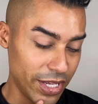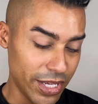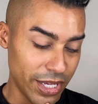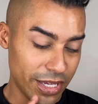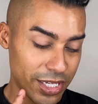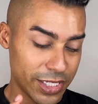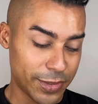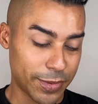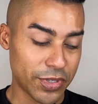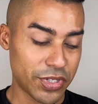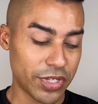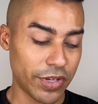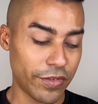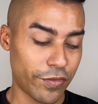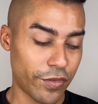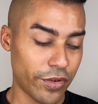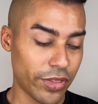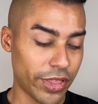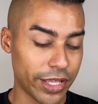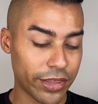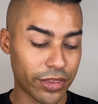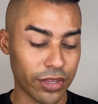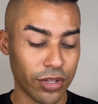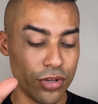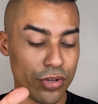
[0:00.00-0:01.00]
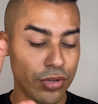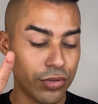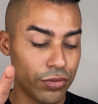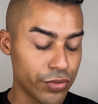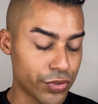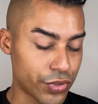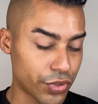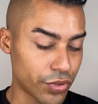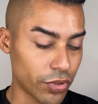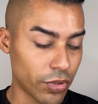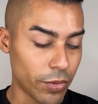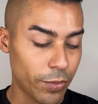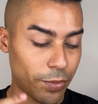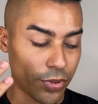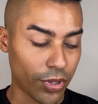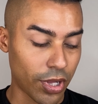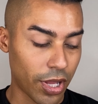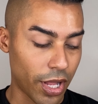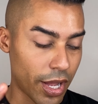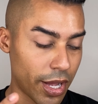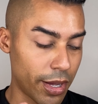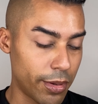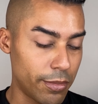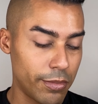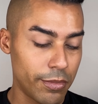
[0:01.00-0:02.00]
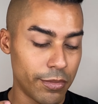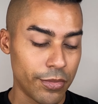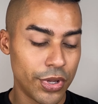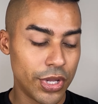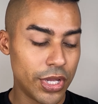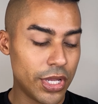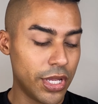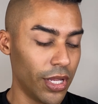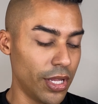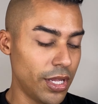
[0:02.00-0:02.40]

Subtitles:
especially for like the neutral plum,